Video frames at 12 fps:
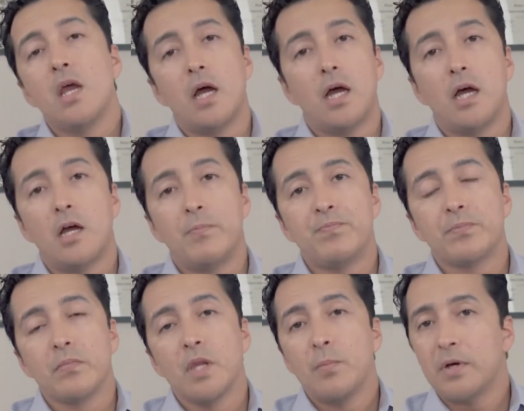
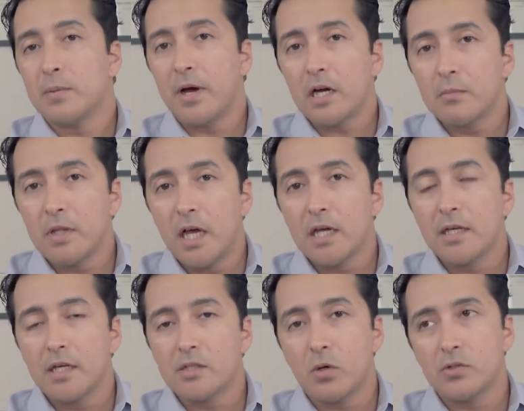But the bottom line
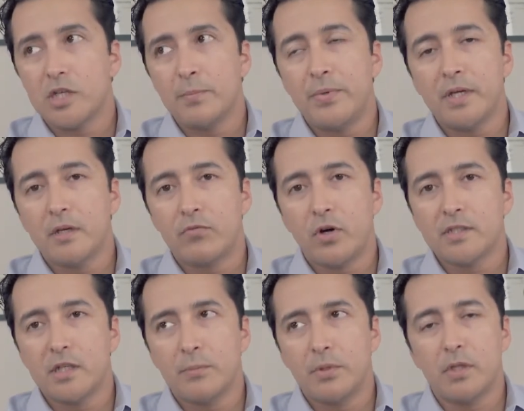is Ozempic, for
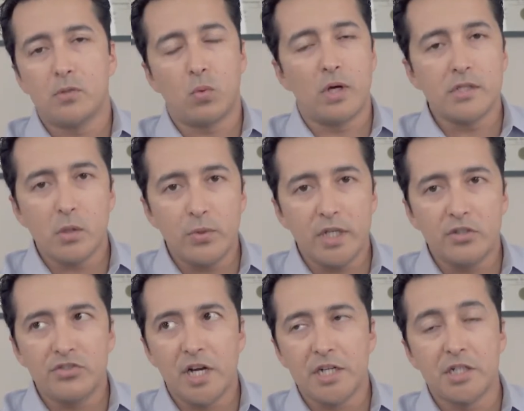example, is once-a-week
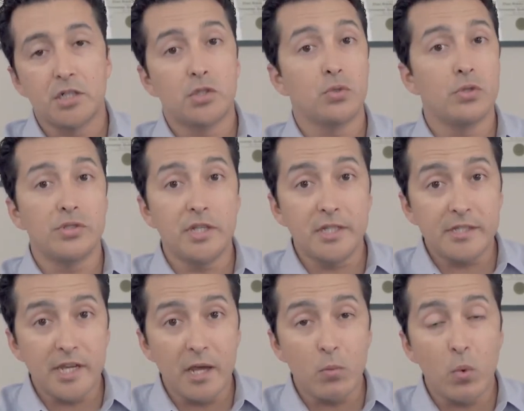injection. Trulicity is the
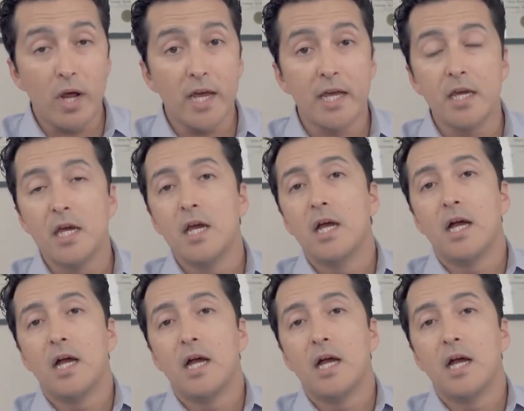same way.